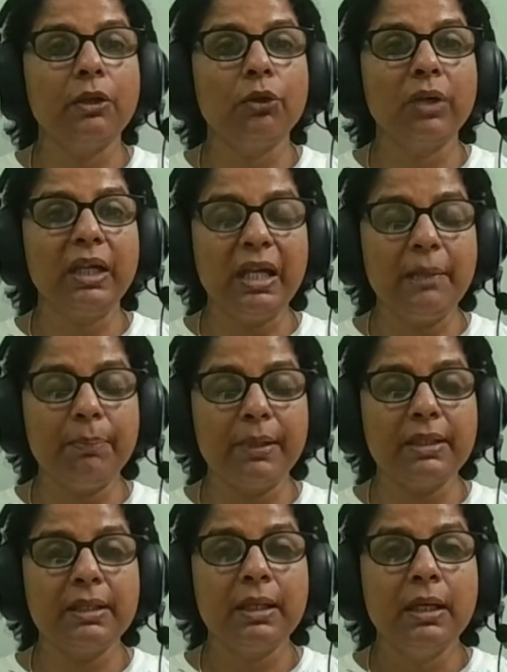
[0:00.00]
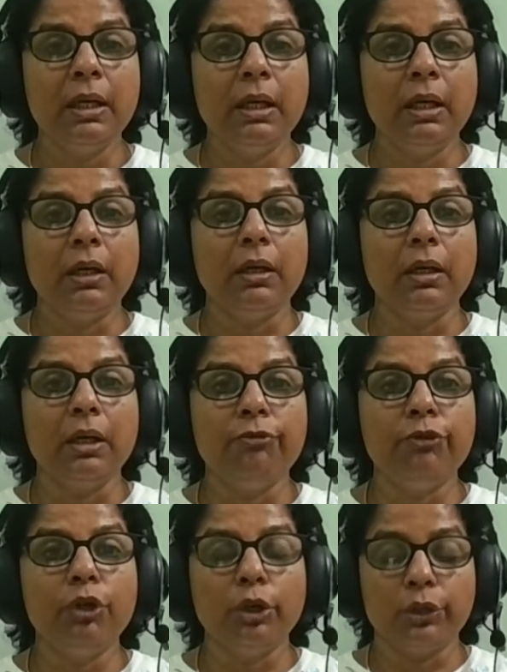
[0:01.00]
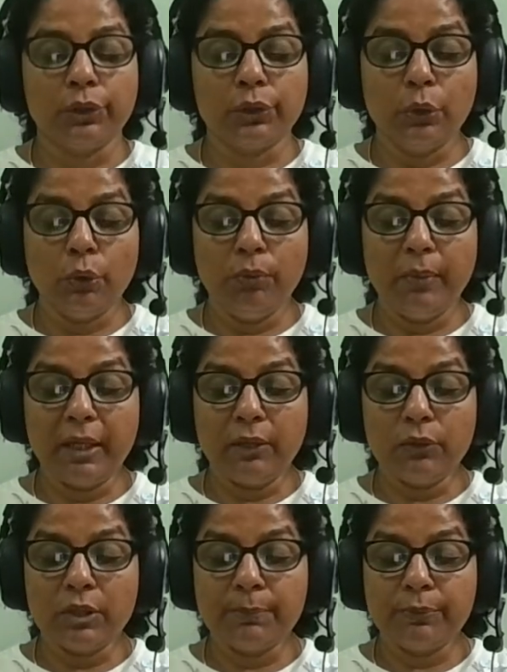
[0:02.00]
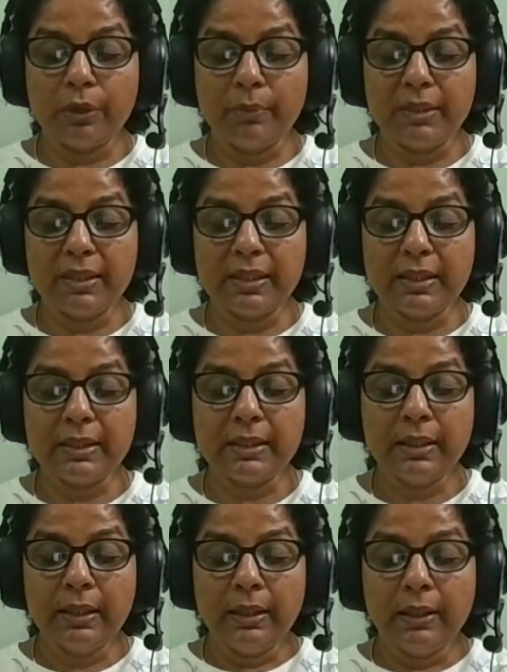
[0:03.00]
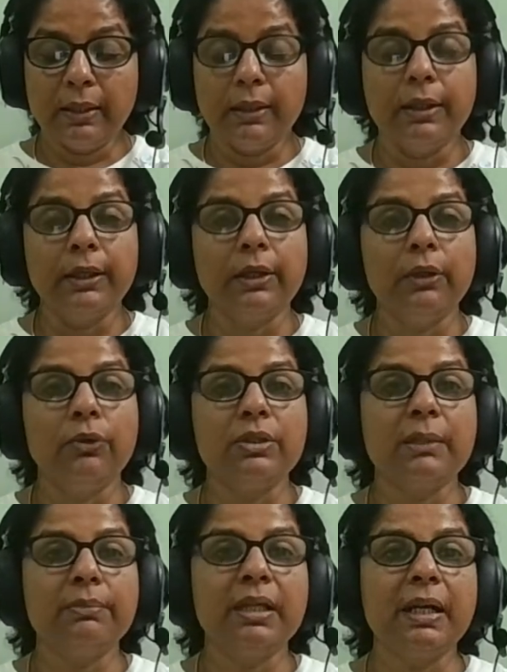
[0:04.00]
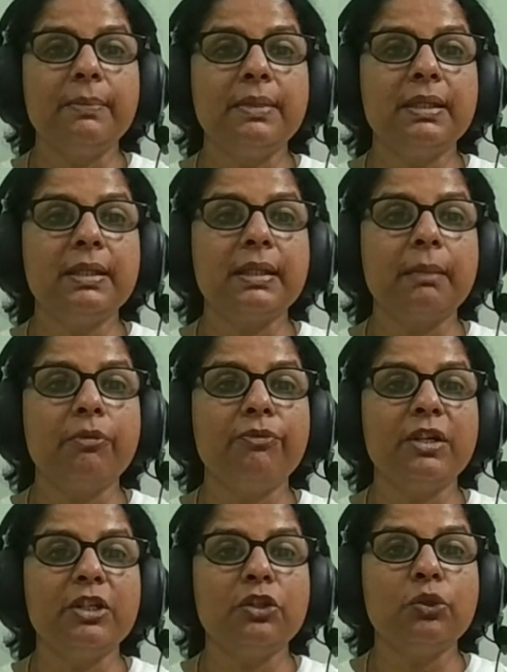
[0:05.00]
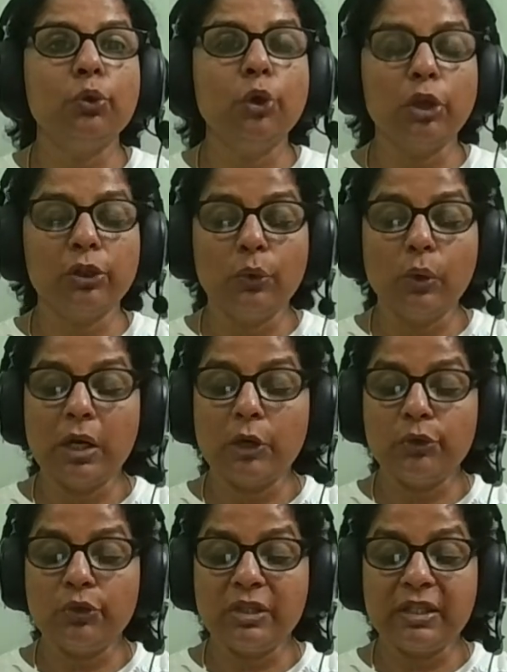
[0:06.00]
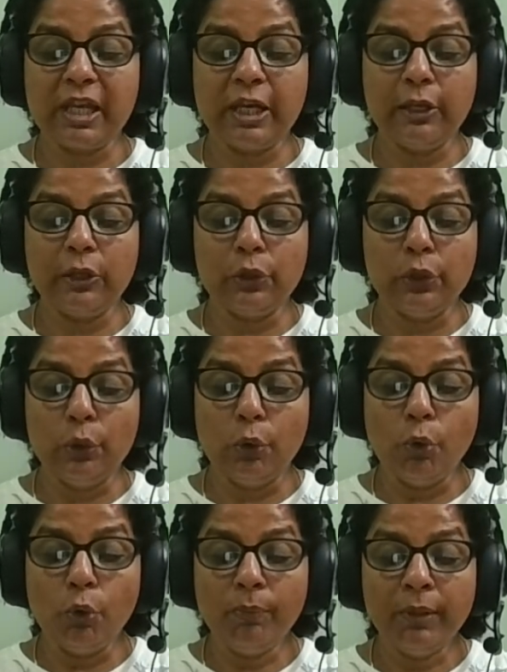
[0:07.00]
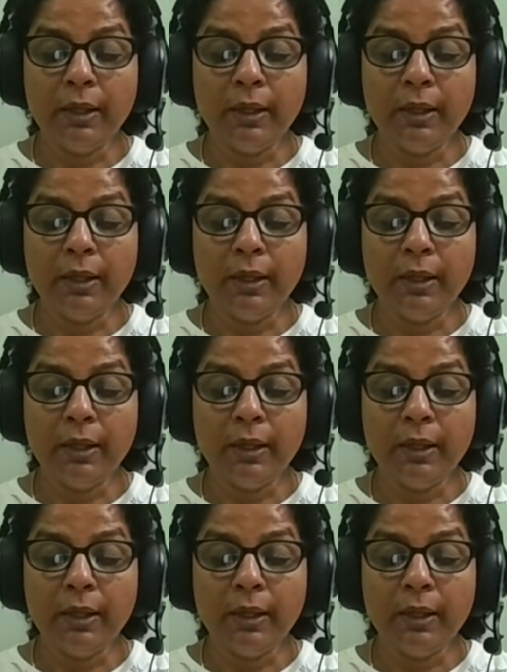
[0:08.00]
you know, keep it. Uh, if not, don't make those promises. Uh, you know, sometimes some of us do not know how to say no.